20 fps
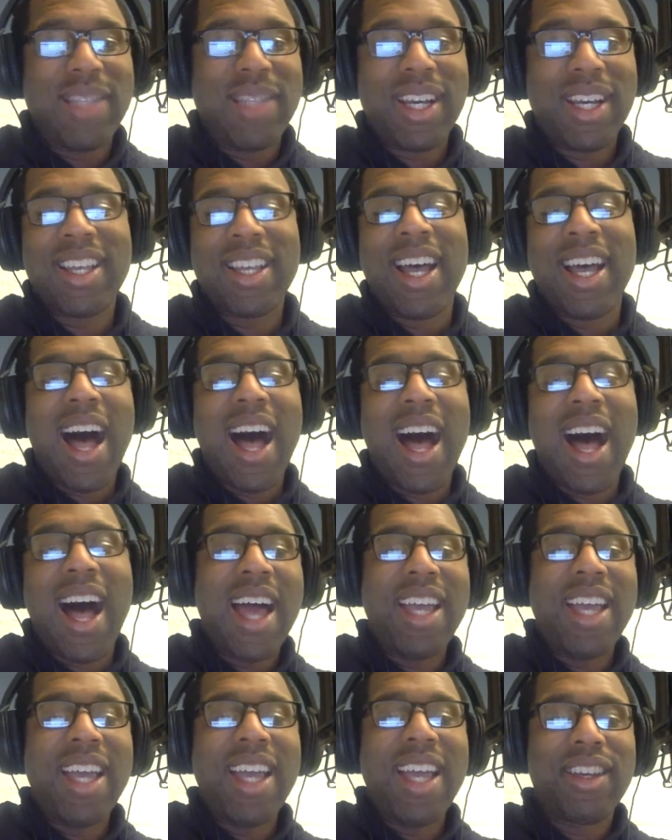I
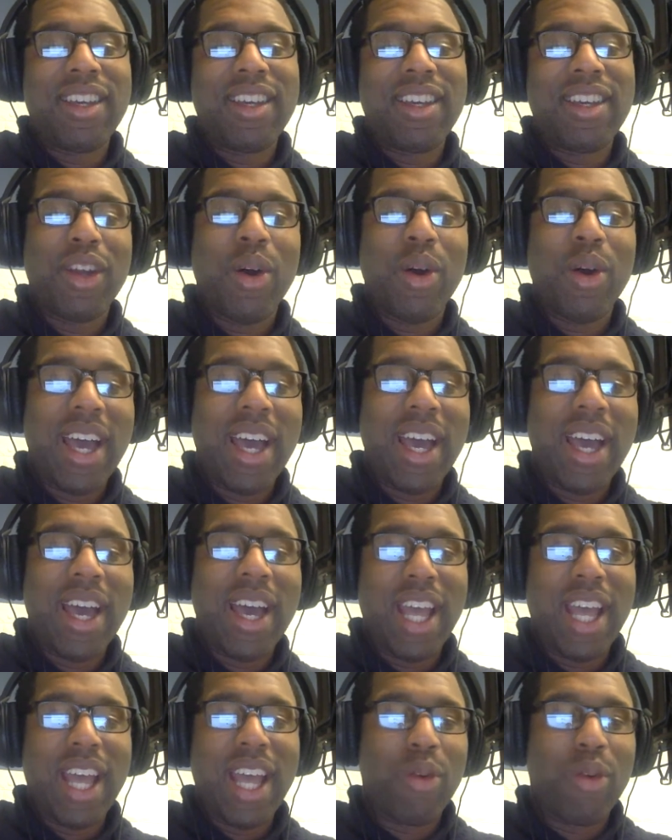could go ahead
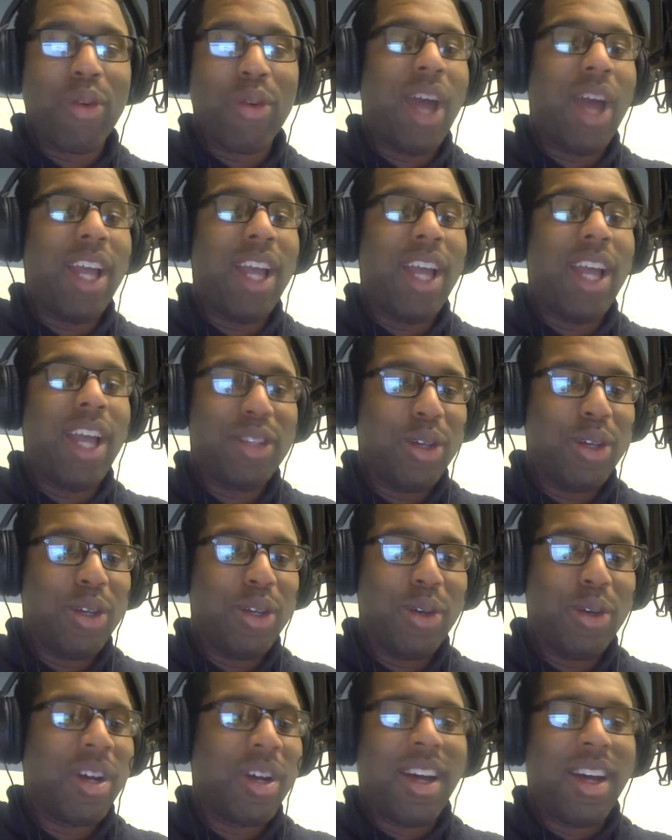and write to you
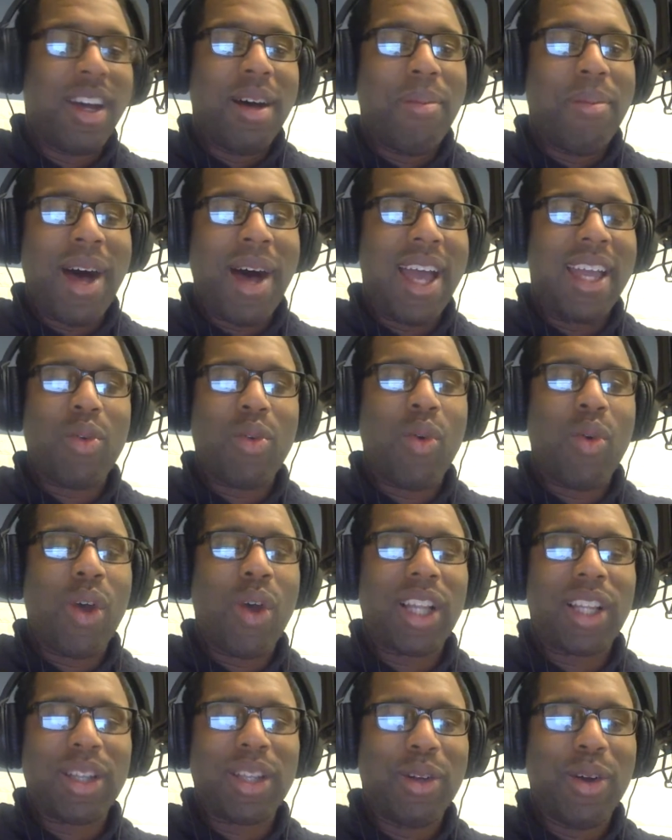my quick
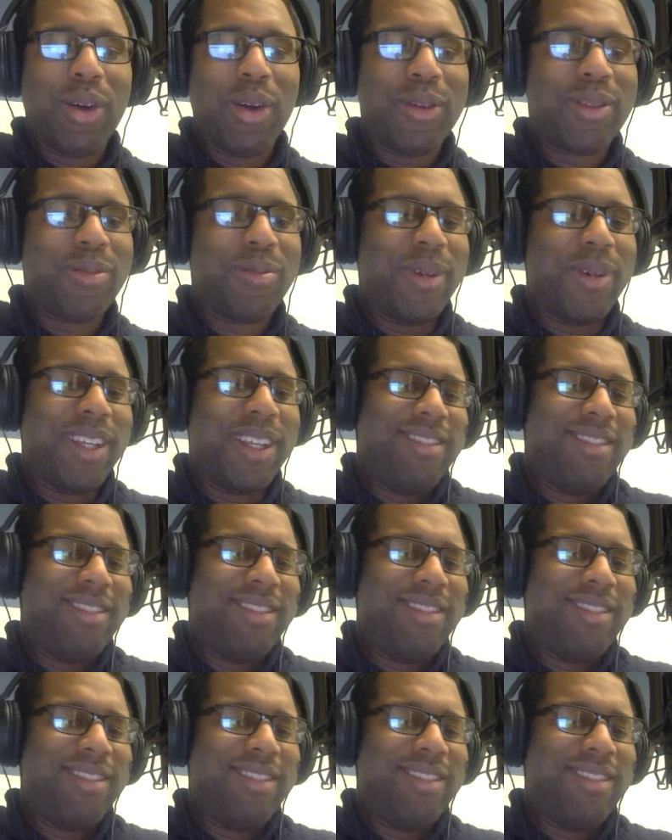little notes, but